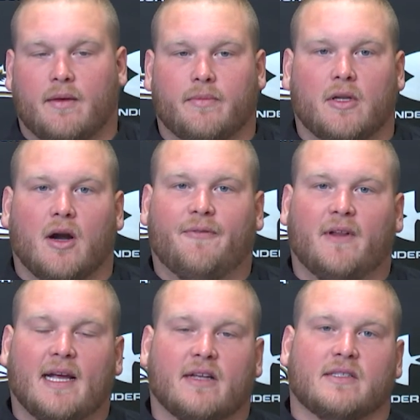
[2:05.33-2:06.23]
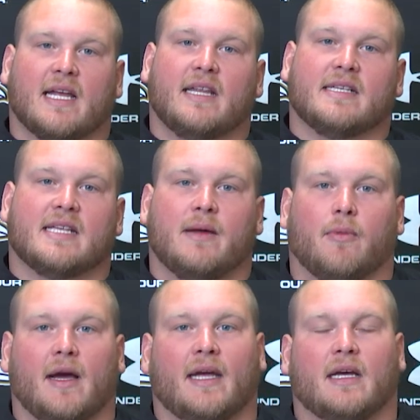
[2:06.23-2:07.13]
You know, I feel like it was kind of the same
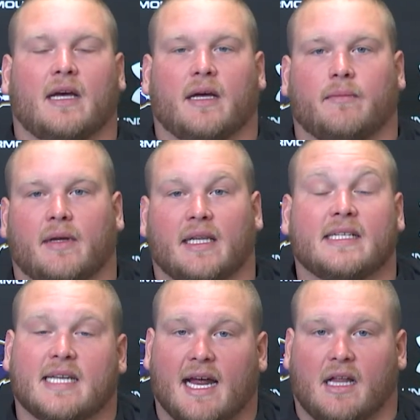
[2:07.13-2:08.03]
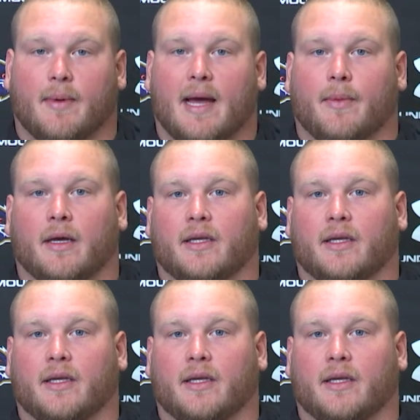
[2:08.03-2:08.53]
way, at least at Alabama.